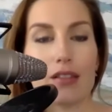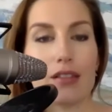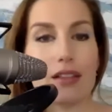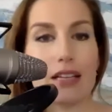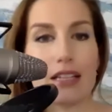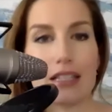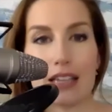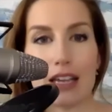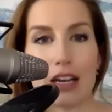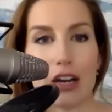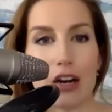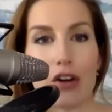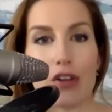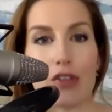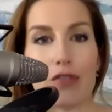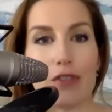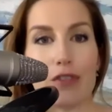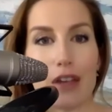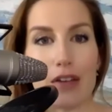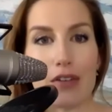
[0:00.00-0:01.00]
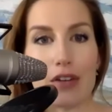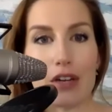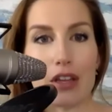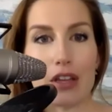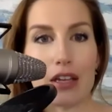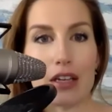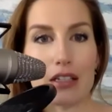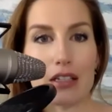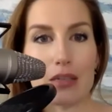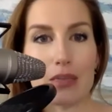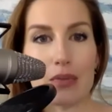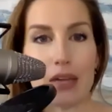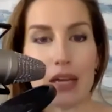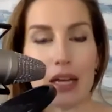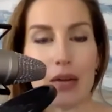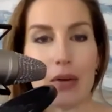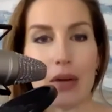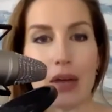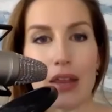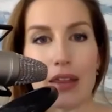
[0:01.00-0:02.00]
it's like her favorite thing to
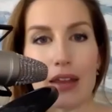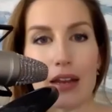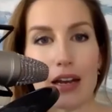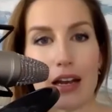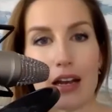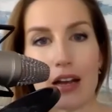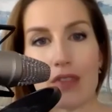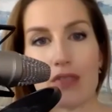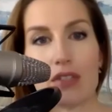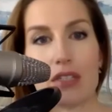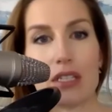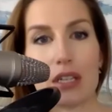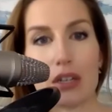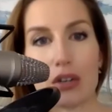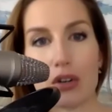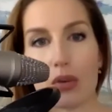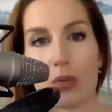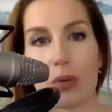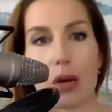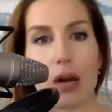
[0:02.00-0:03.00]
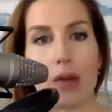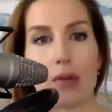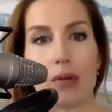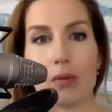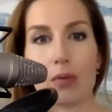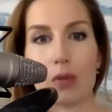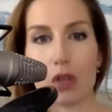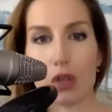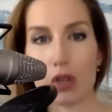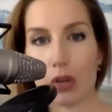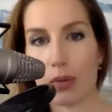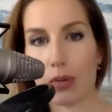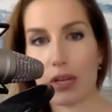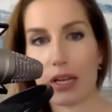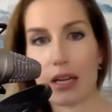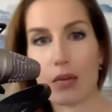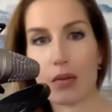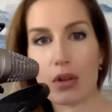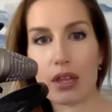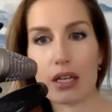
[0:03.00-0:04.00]
play with. And I have zero problem with her
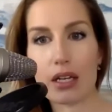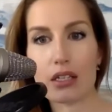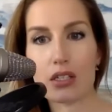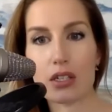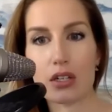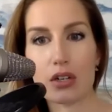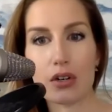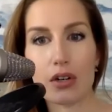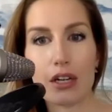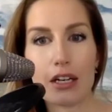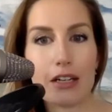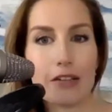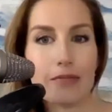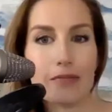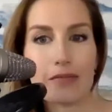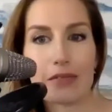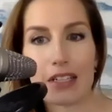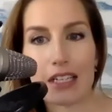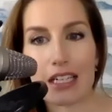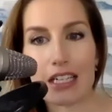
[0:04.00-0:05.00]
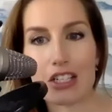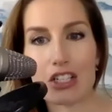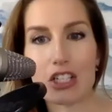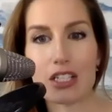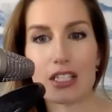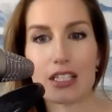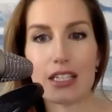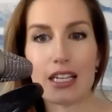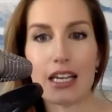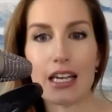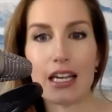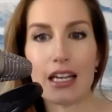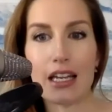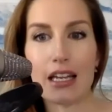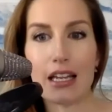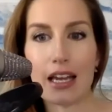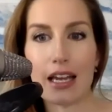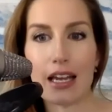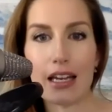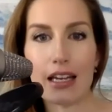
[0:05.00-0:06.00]
playing with it. So it's just in
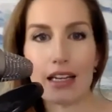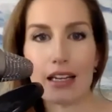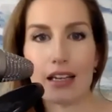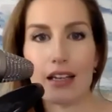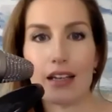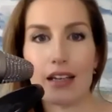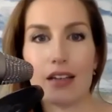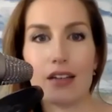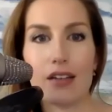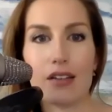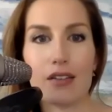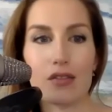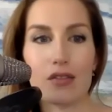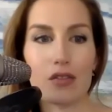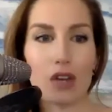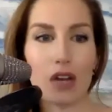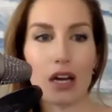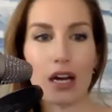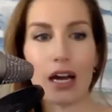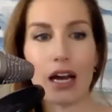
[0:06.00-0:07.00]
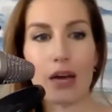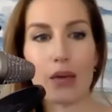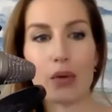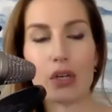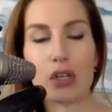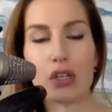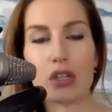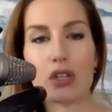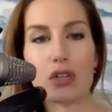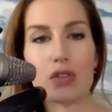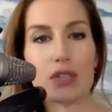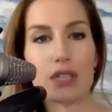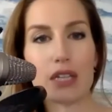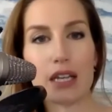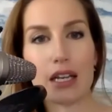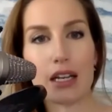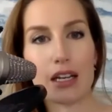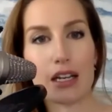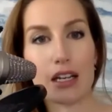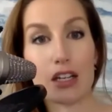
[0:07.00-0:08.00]
like, I wouldn't use
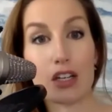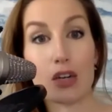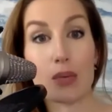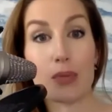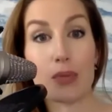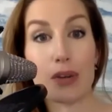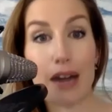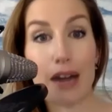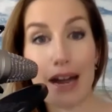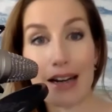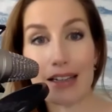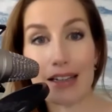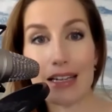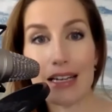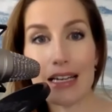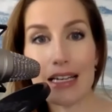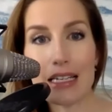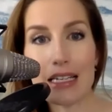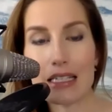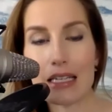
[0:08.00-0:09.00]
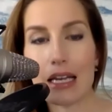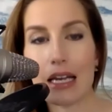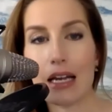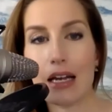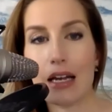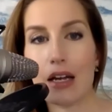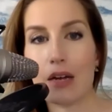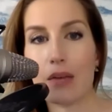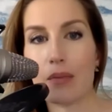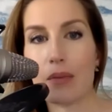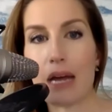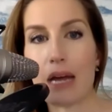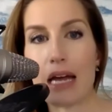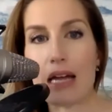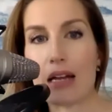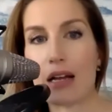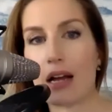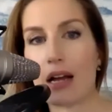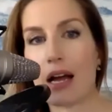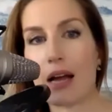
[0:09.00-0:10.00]
it in your practice,
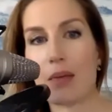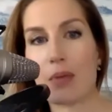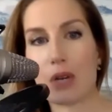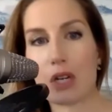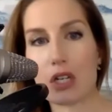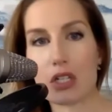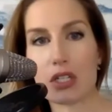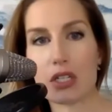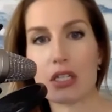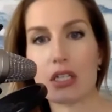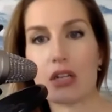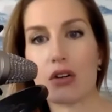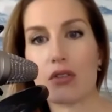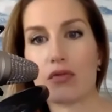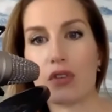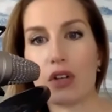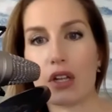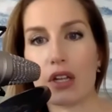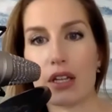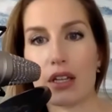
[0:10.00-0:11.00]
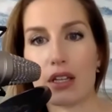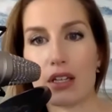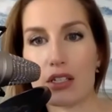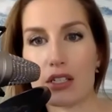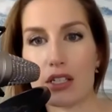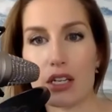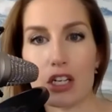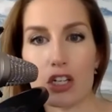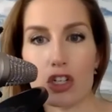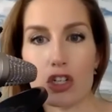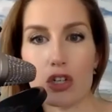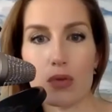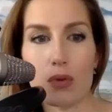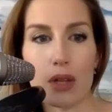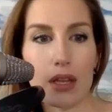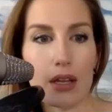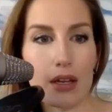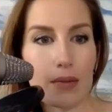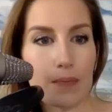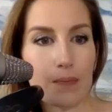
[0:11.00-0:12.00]
but I personally don't feel that there's an issue
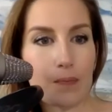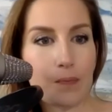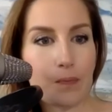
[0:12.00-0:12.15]
with it.